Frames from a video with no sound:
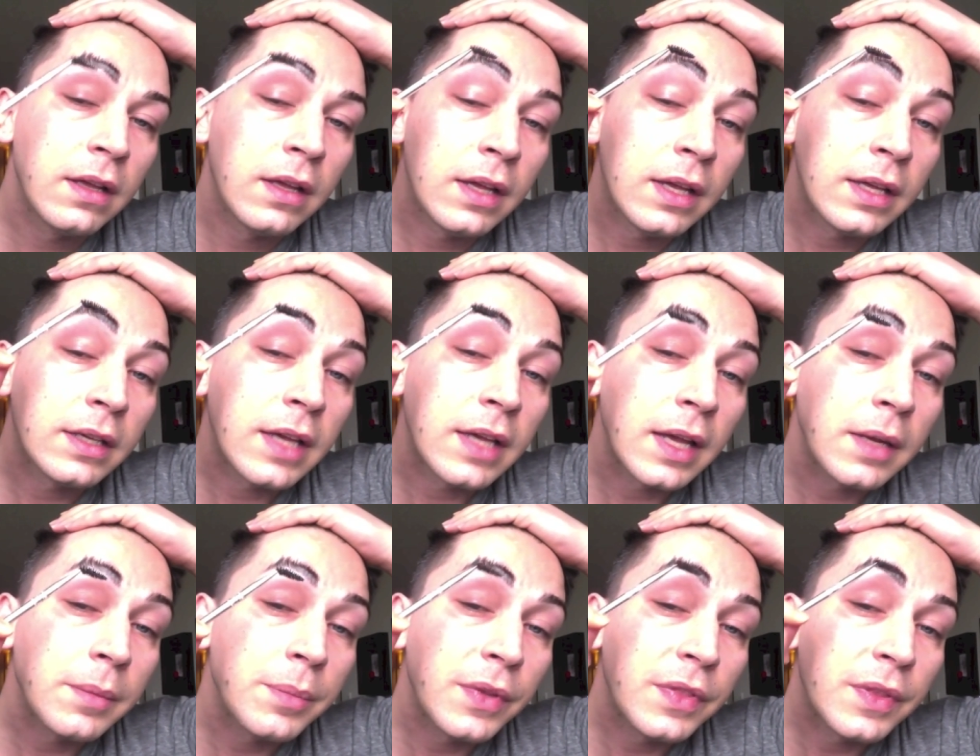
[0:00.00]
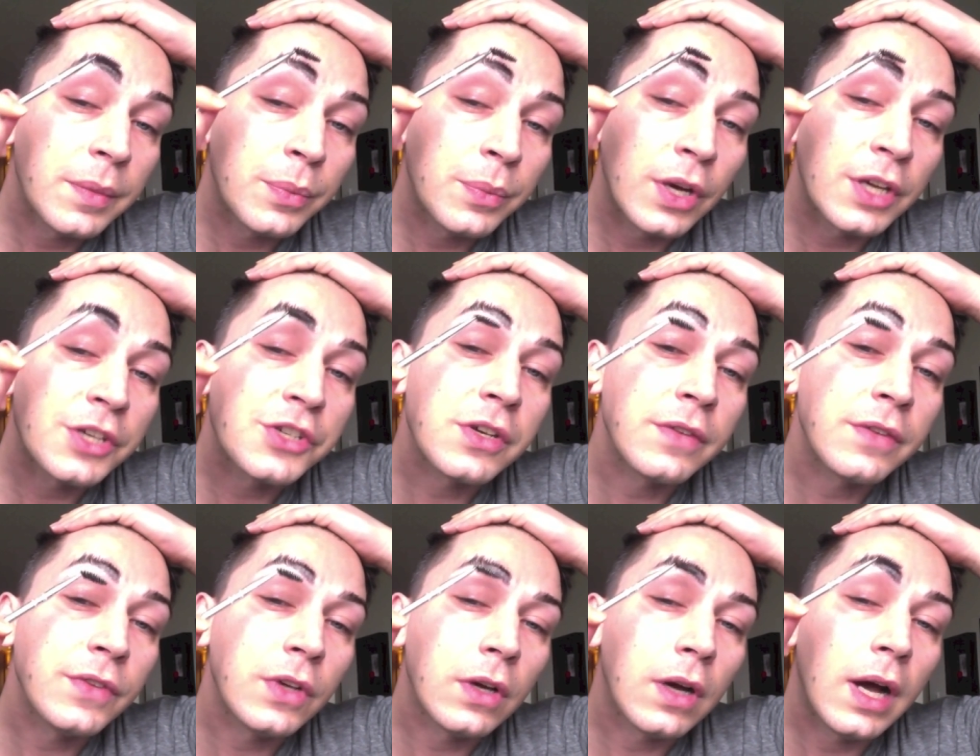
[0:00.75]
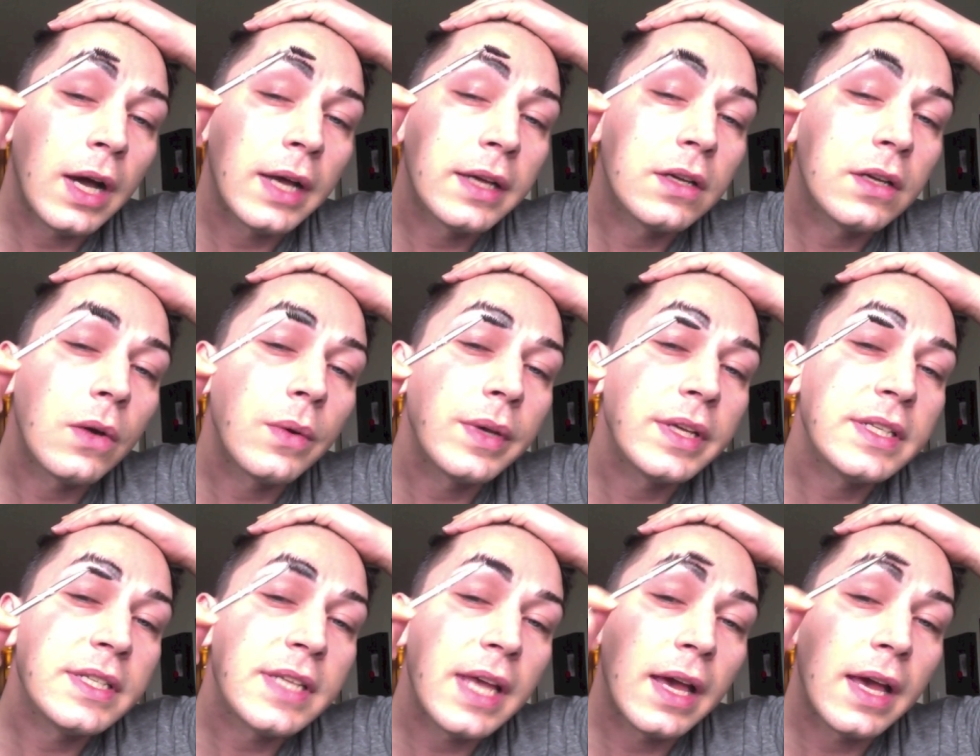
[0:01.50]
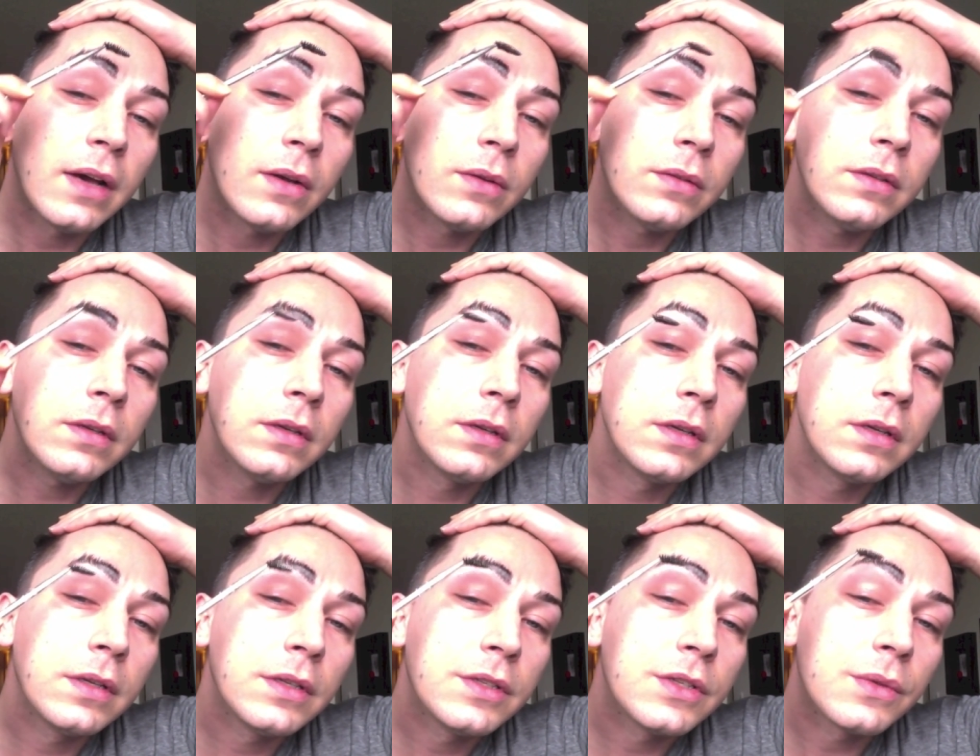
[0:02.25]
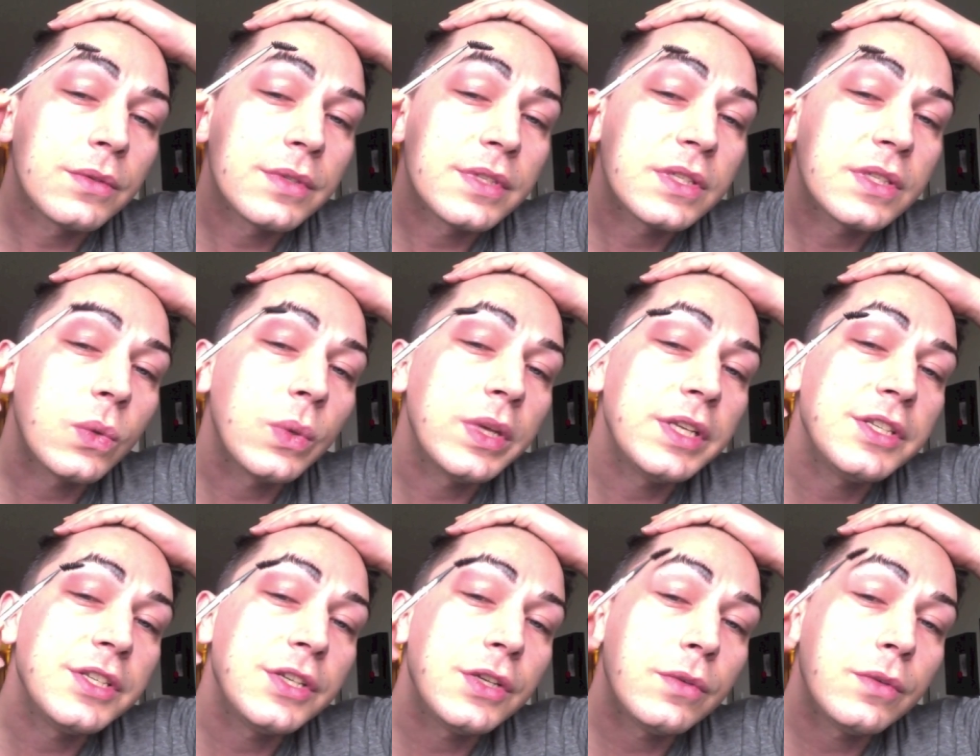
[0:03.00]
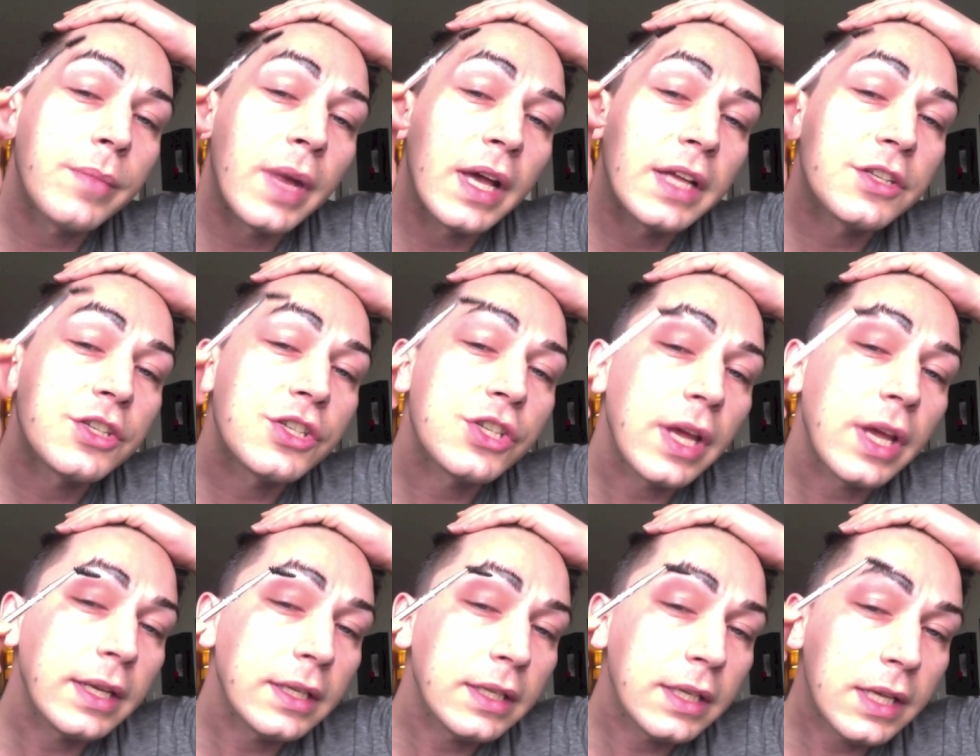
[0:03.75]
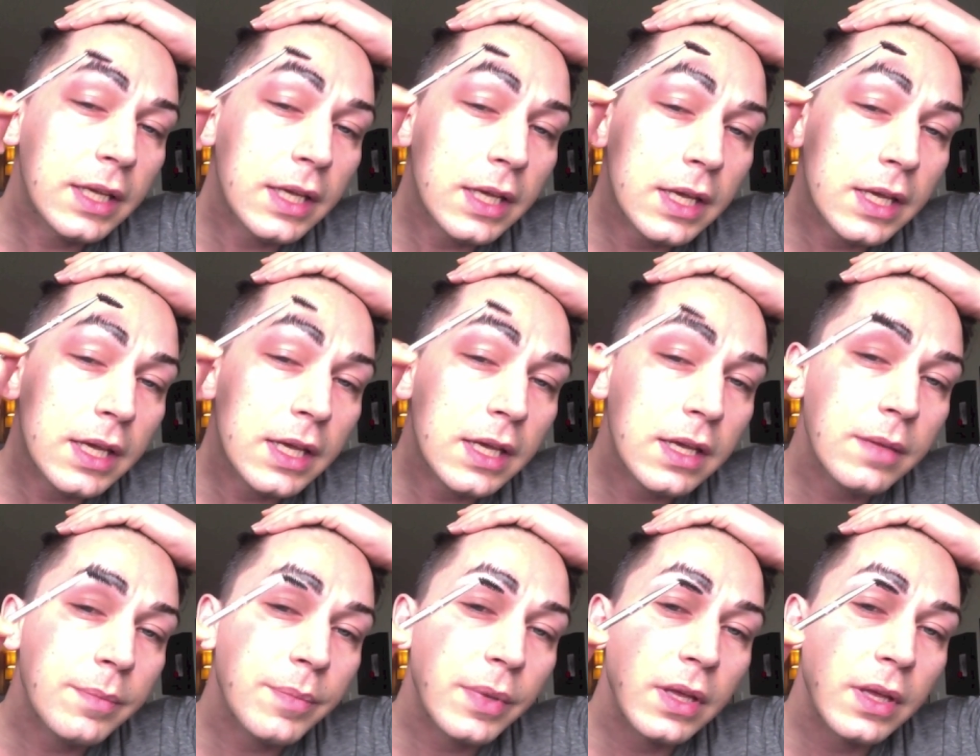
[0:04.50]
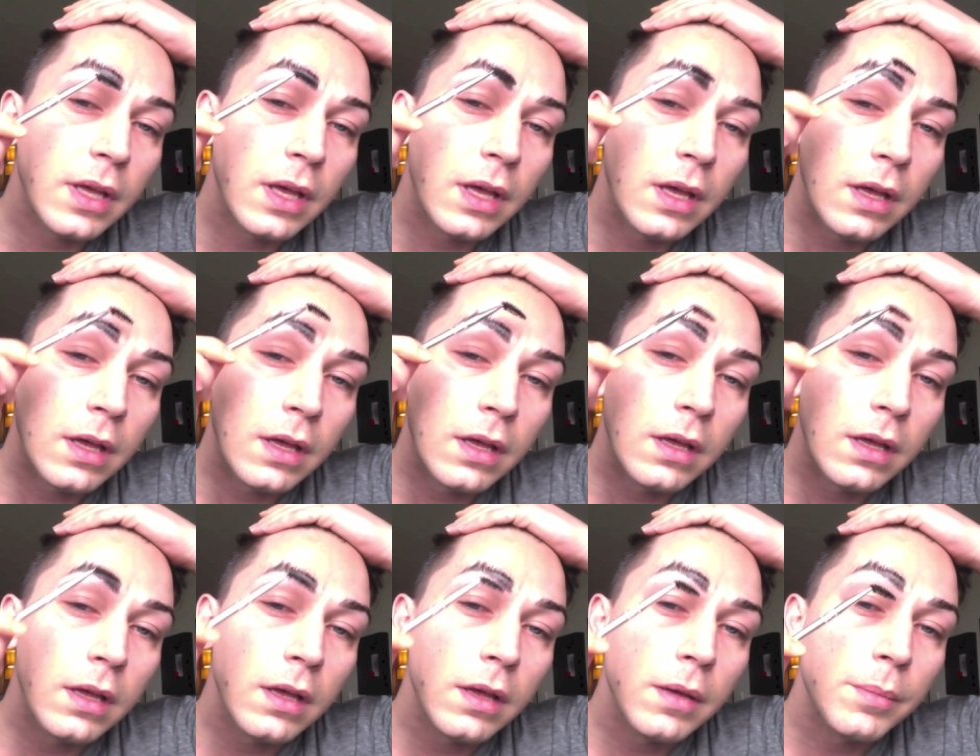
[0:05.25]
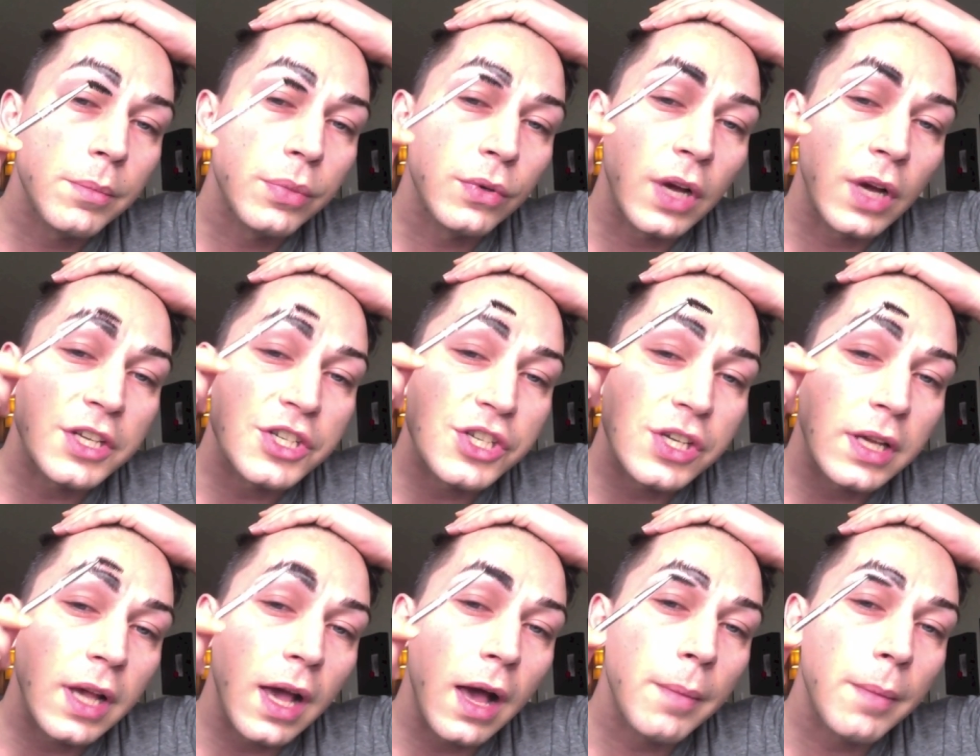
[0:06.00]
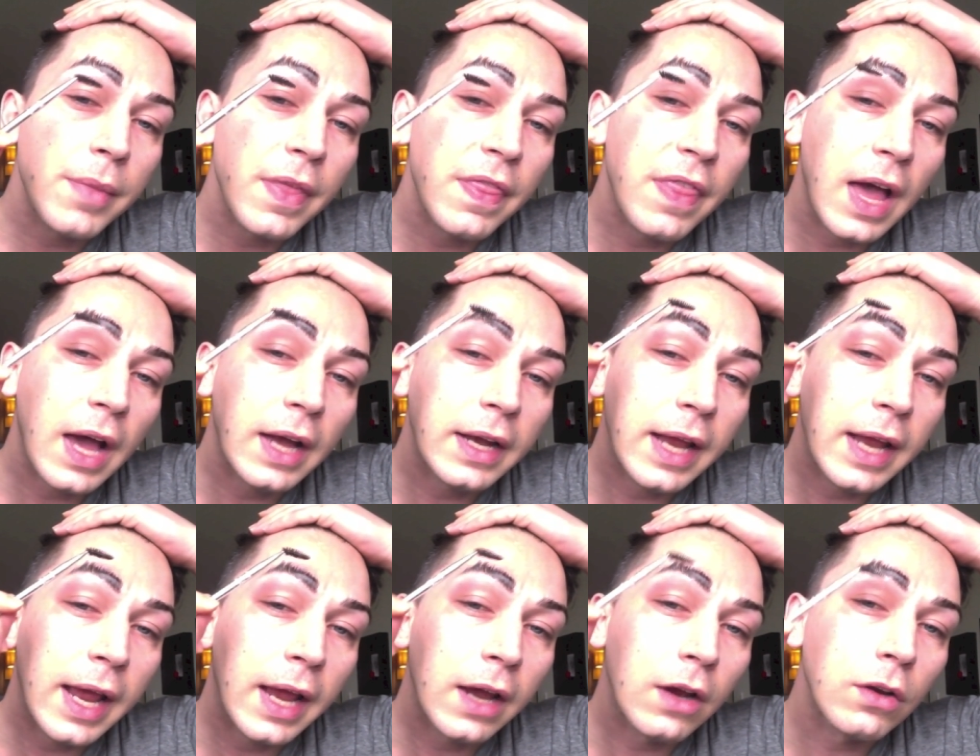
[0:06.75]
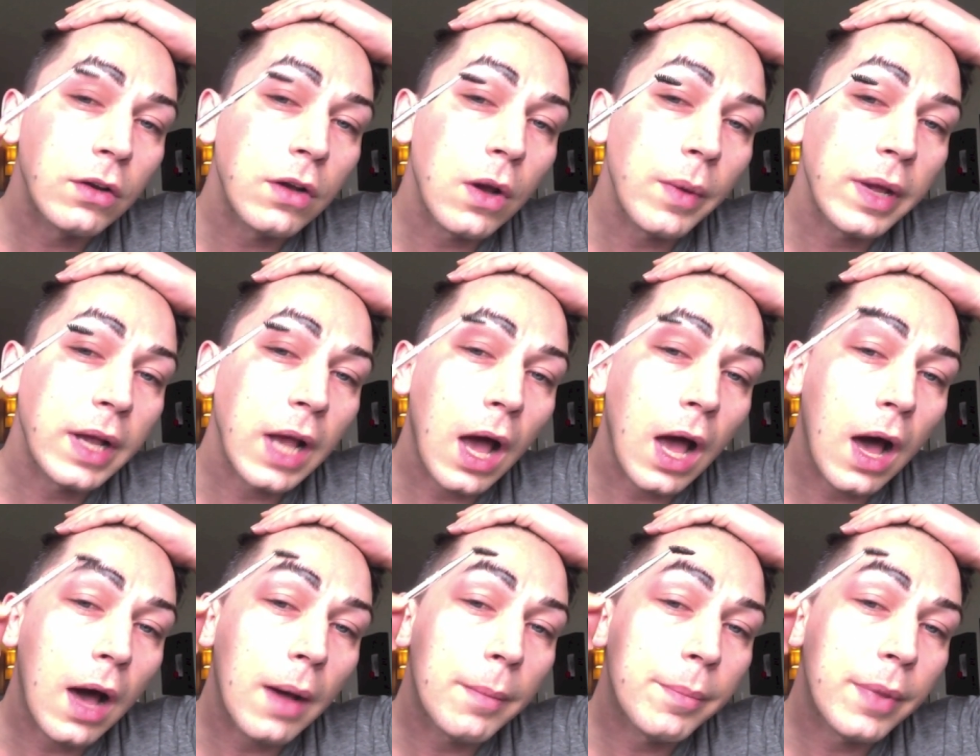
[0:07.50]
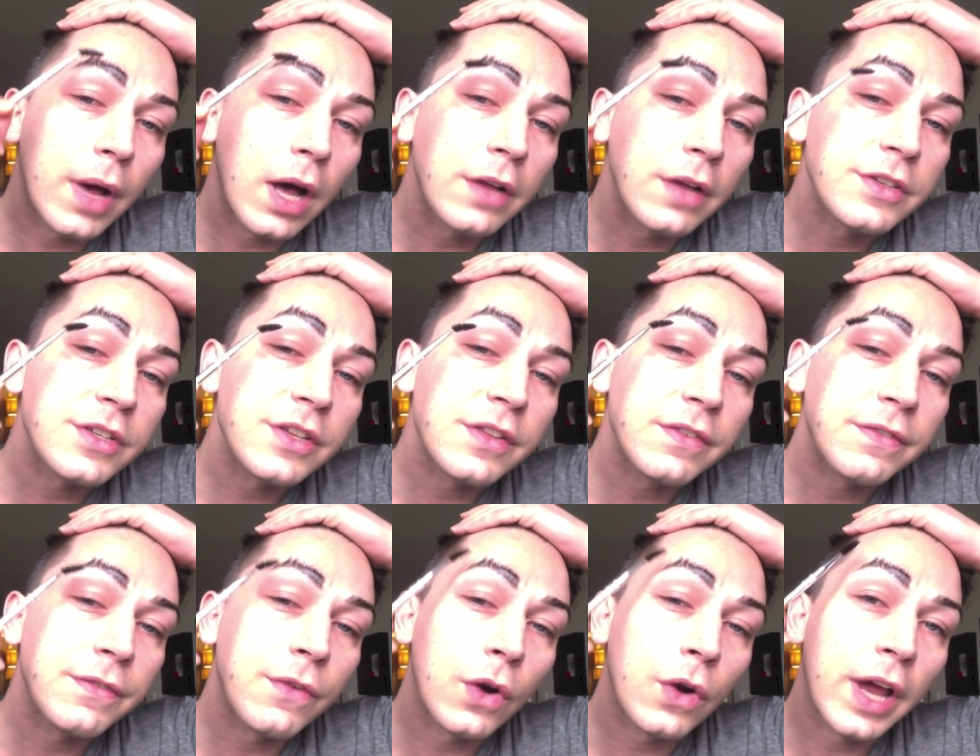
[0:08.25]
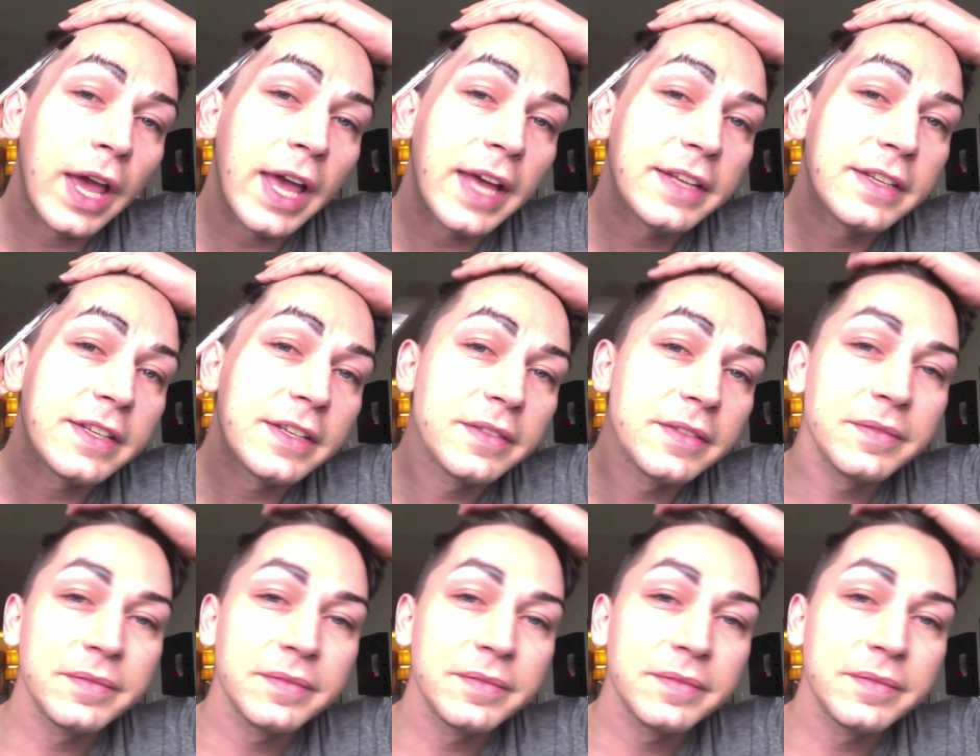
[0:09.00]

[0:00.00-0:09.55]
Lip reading: and kind of put the pressure of your eye going down. Don't squint too much and keep brushing up that hair going up onto the forehead.